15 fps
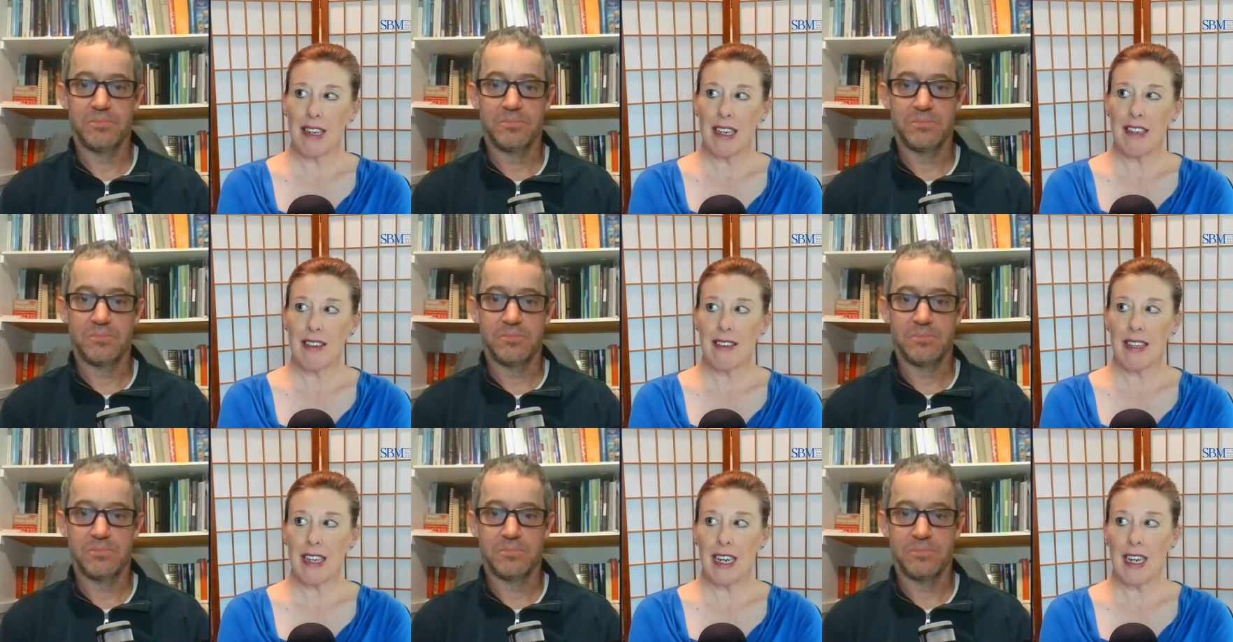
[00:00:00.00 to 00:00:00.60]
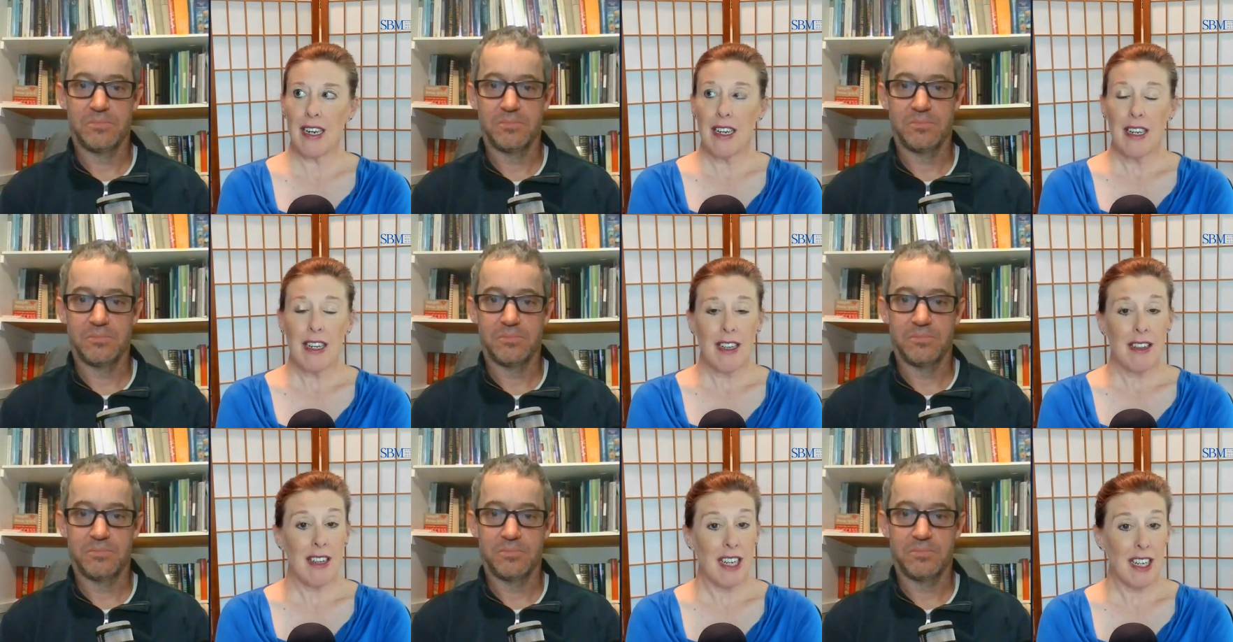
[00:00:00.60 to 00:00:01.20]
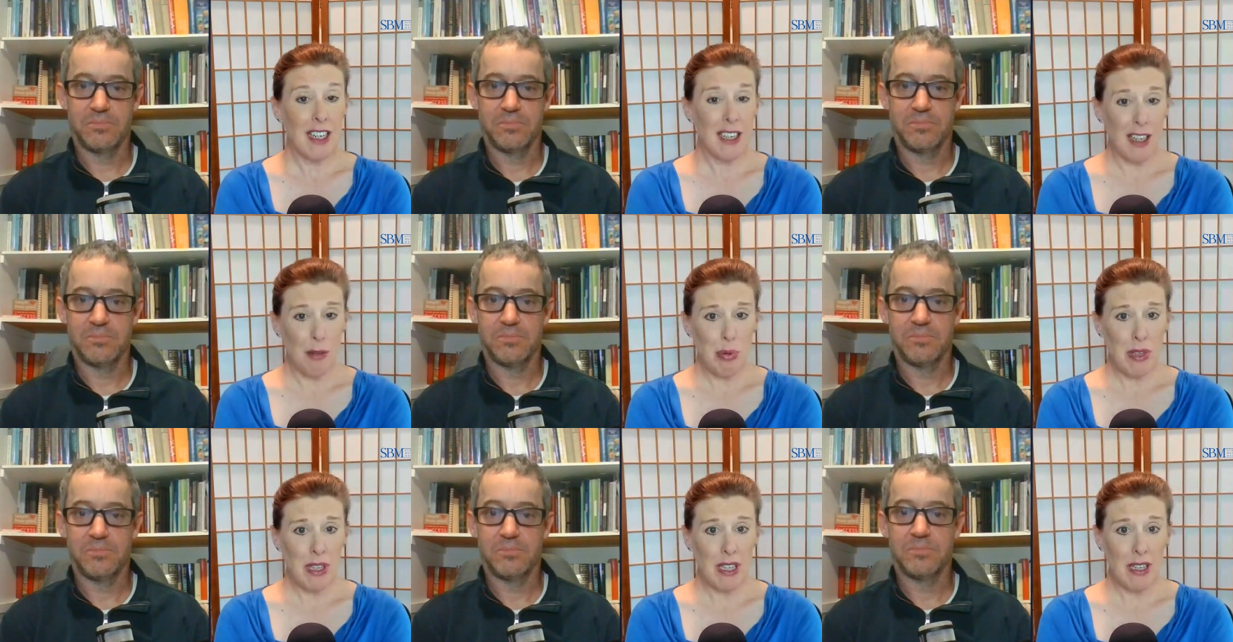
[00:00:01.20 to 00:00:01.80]
Speaker 1: I should say the
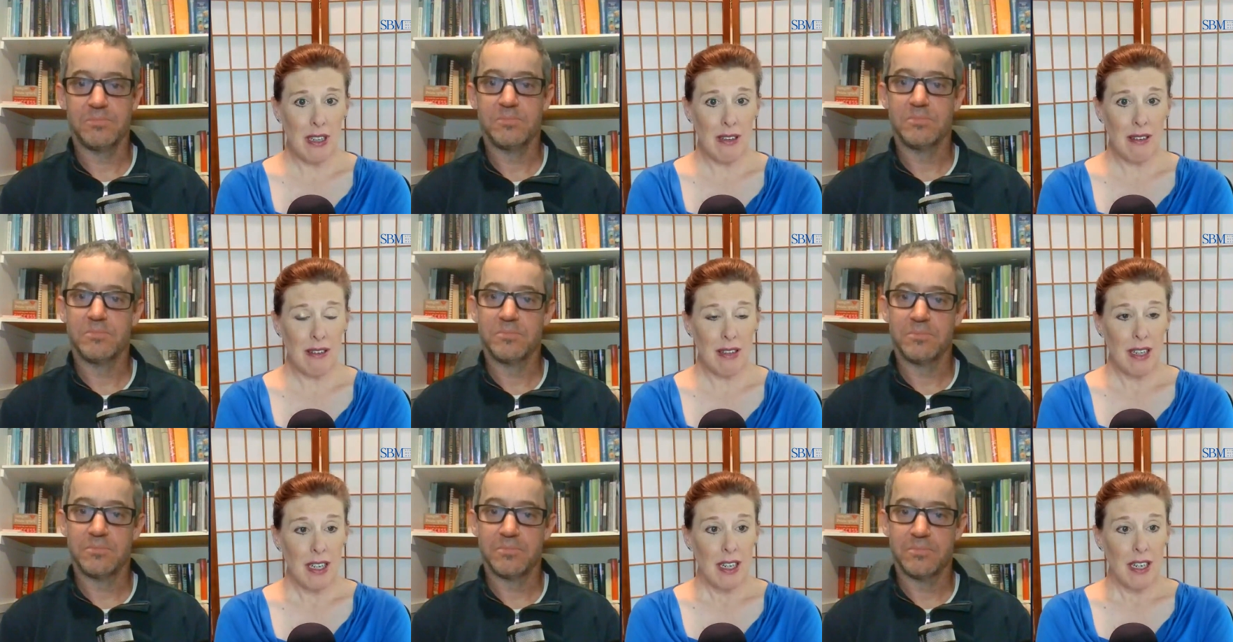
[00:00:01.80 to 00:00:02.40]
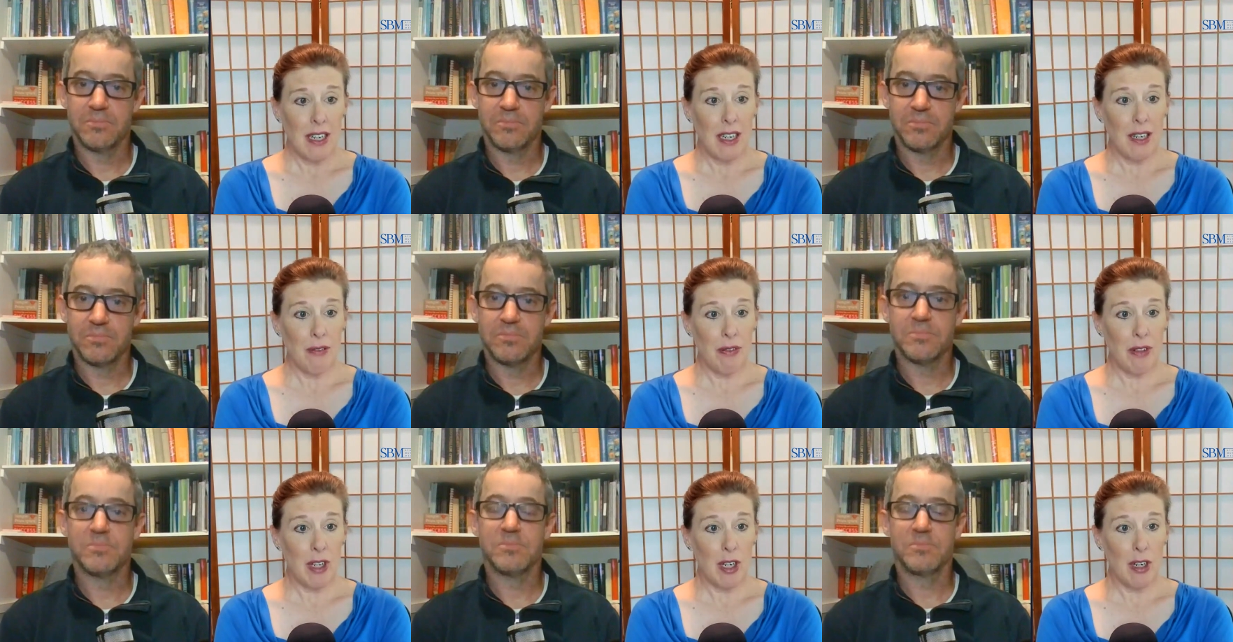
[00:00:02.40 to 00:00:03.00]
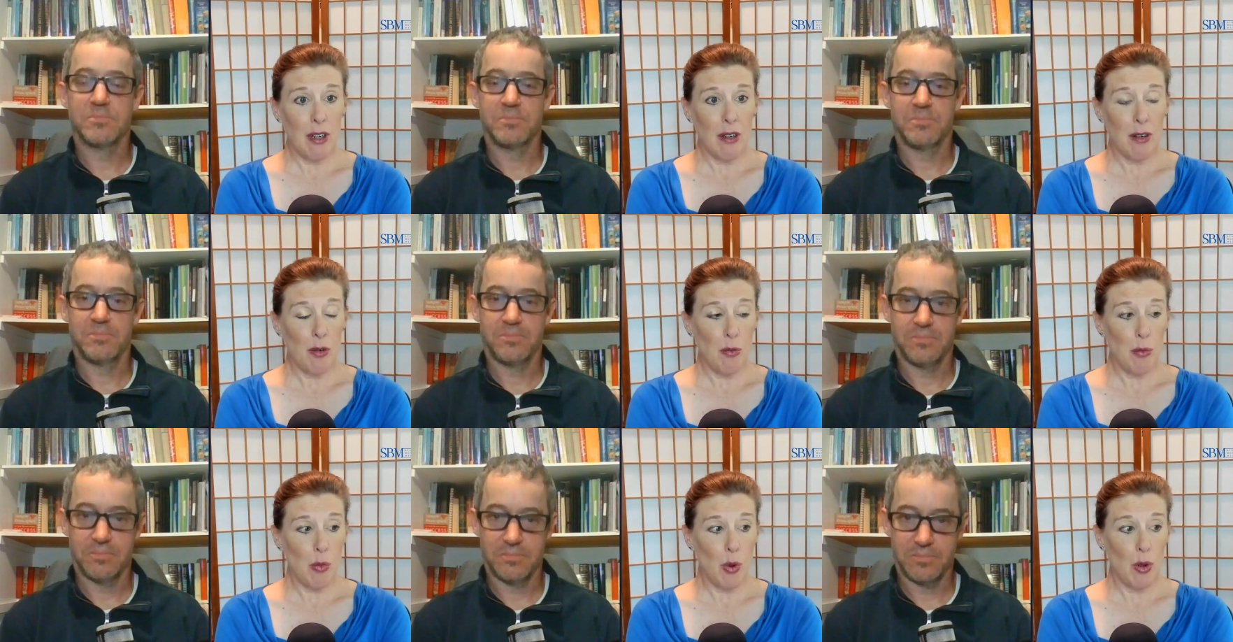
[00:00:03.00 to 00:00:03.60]
hiccup is if they're
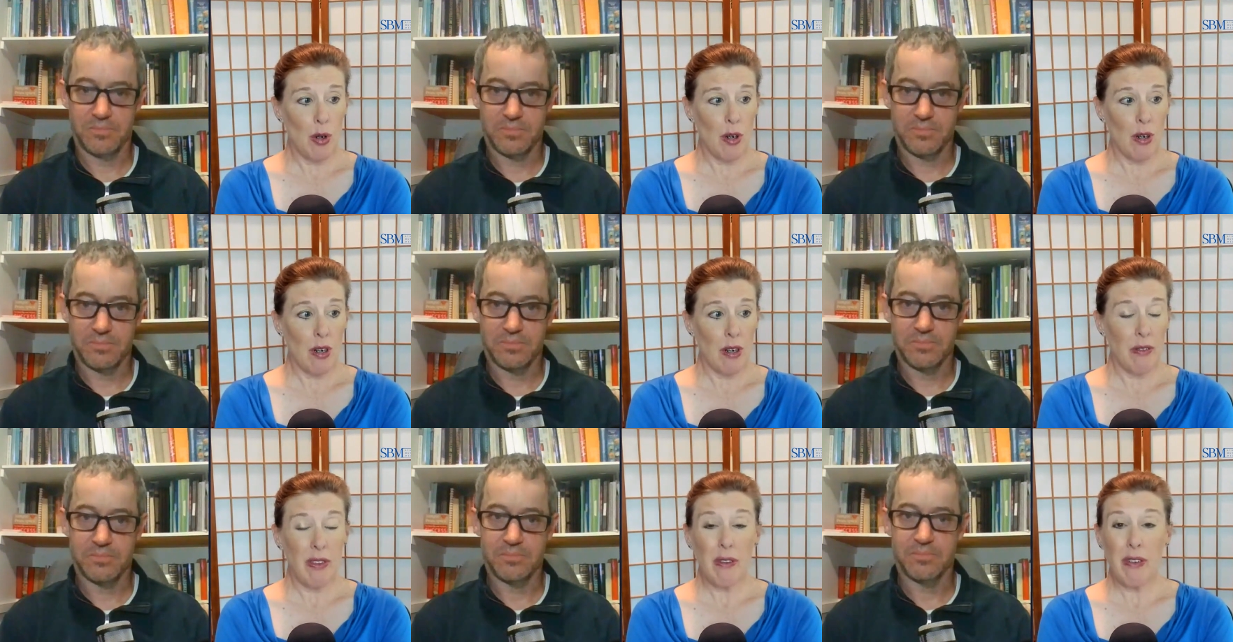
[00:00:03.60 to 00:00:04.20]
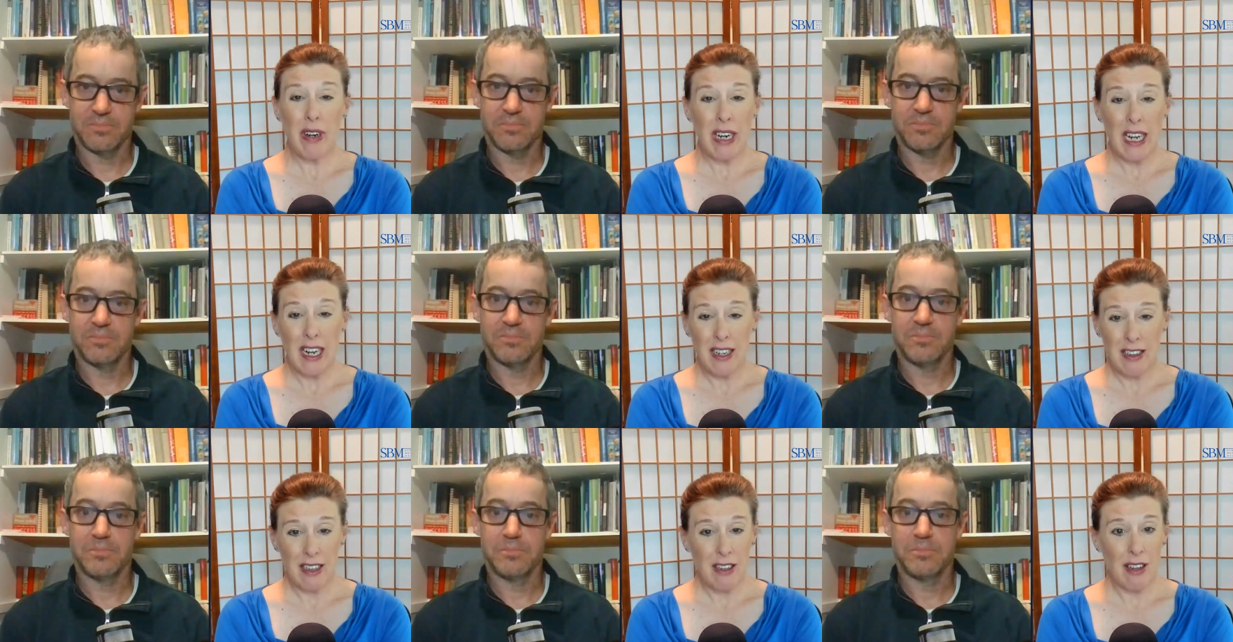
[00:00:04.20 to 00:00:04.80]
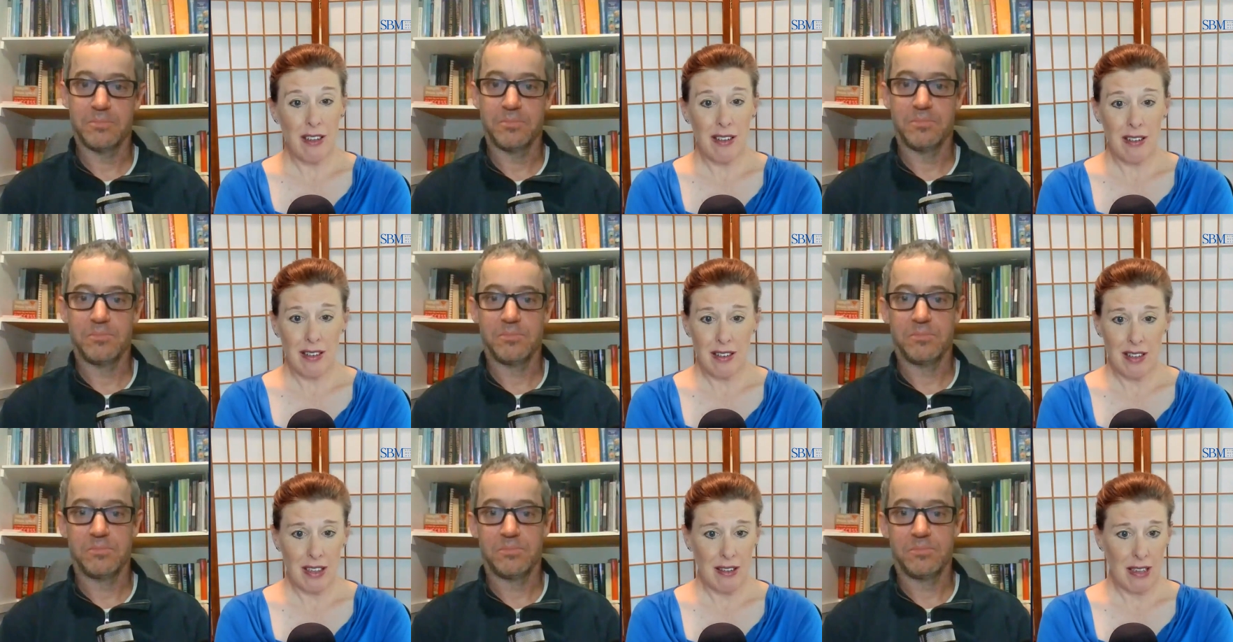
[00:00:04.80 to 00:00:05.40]
very high on the
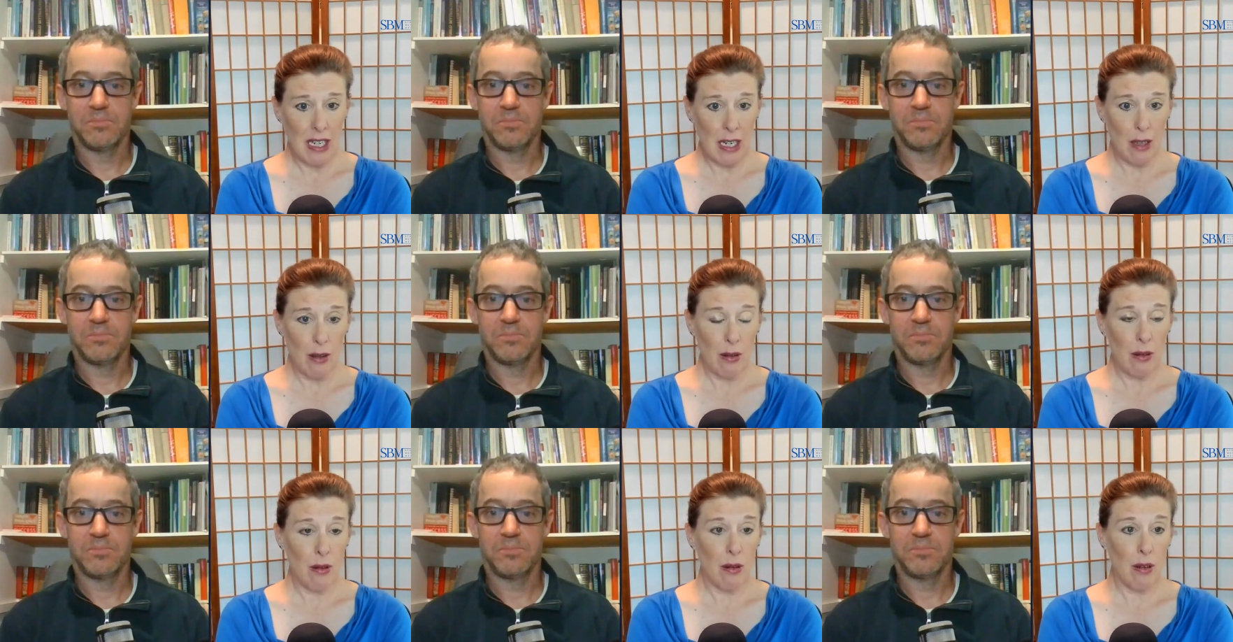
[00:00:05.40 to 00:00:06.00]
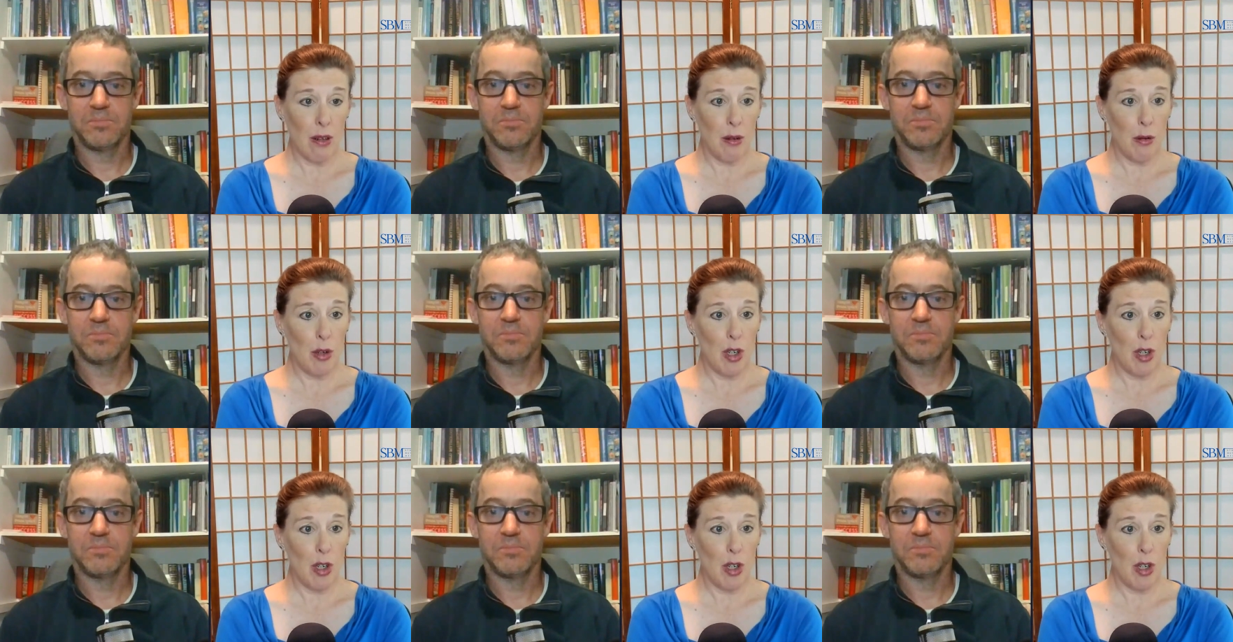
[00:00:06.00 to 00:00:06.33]
narcissistic scale, or